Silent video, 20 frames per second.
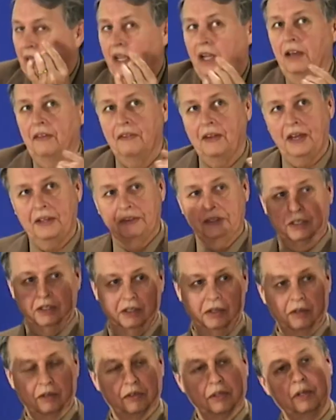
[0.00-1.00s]
And that
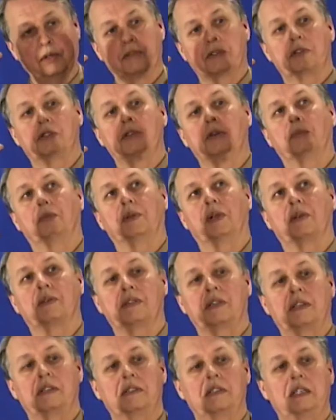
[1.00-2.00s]
those two
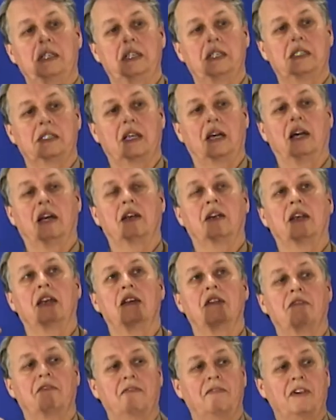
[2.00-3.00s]
processes are
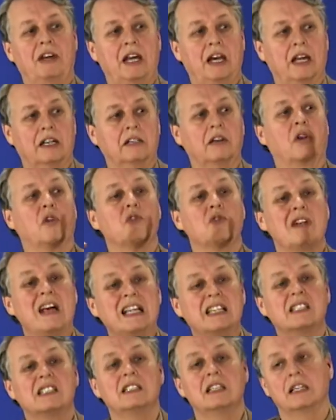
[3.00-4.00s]
in fact
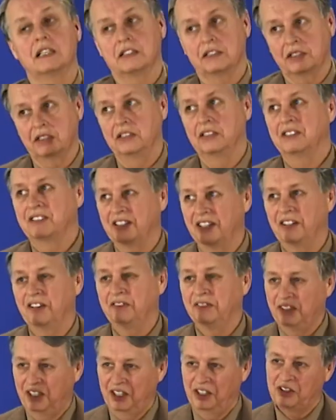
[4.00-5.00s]
resonances of
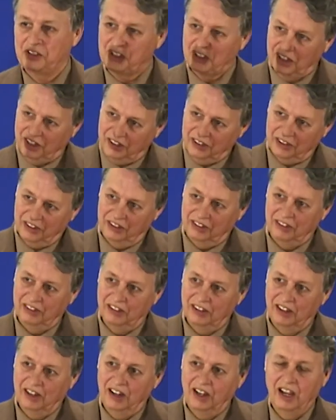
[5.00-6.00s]
each other,
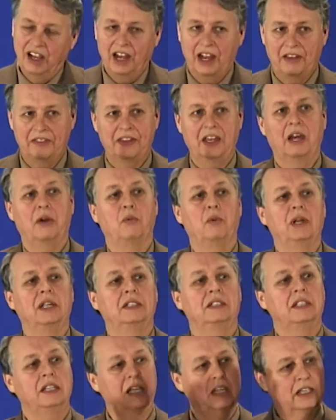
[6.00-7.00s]
and that when
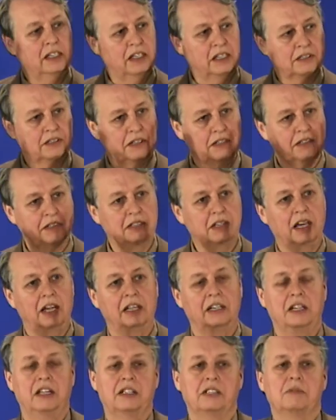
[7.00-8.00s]
taken as a
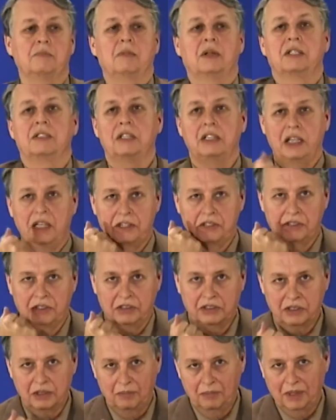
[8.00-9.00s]
set, it's much easier
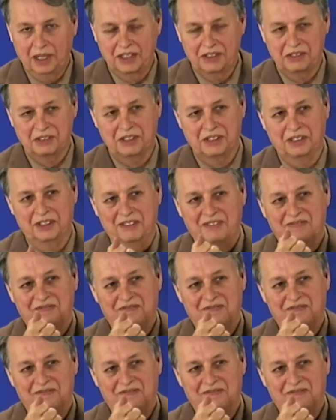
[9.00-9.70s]
to master.